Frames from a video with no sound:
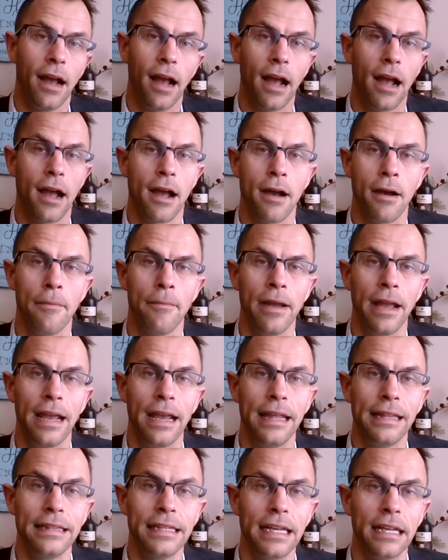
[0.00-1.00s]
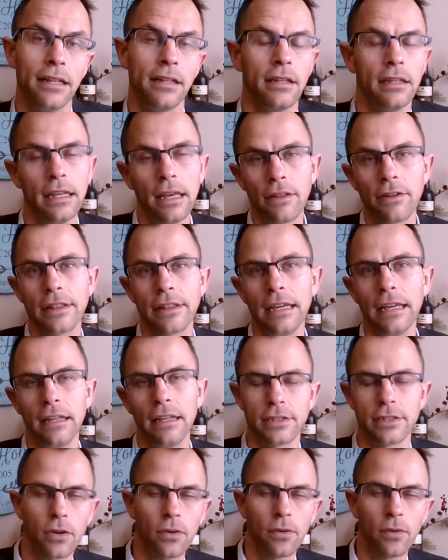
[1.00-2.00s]
And then the other thing,
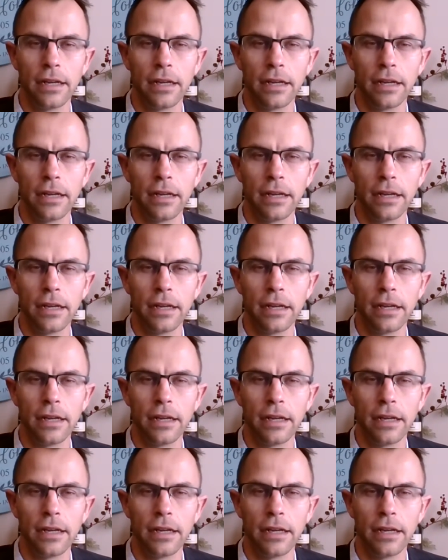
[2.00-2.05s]
so